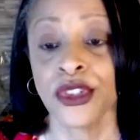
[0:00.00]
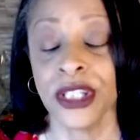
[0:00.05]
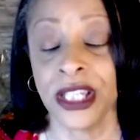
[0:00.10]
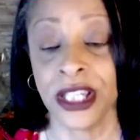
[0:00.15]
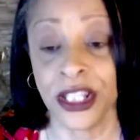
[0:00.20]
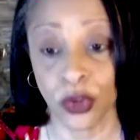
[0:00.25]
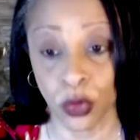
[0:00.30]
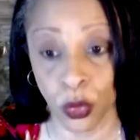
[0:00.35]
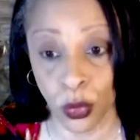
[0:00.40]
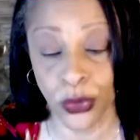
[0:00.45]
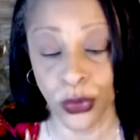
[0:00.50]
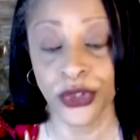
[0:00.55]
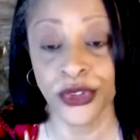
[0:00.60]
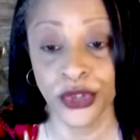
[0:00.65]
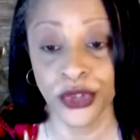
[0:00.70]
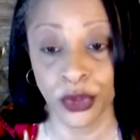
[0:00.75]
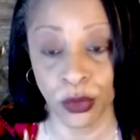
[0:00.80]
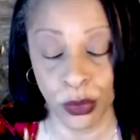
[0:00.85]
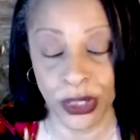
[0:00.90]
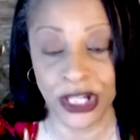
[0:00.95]
in order
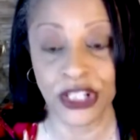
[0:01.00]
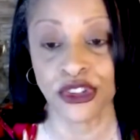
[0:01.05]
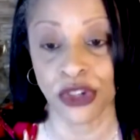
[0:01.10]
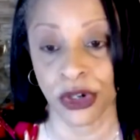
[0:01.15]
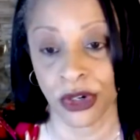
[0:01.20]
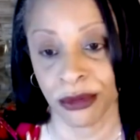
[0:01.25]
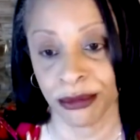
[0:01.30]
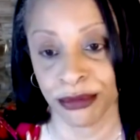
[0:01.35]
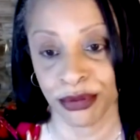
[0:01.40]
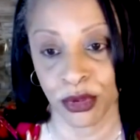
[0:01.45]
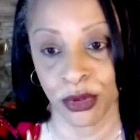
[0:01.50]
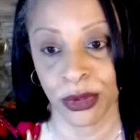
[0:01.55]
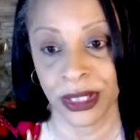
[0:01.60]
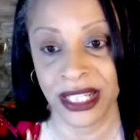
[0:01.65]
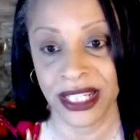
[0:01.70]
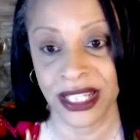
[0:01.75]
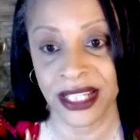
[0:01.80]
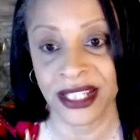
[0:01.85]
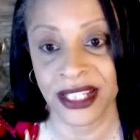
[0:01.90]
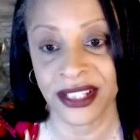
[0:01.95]
to reach our
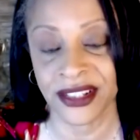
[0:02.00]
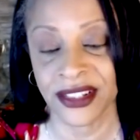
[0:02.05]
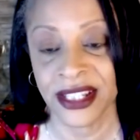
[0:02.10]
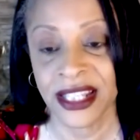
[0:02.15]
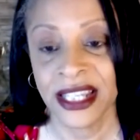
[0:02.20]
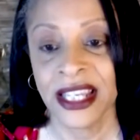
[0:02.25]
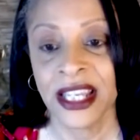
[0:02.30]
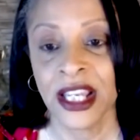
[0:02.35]
employees.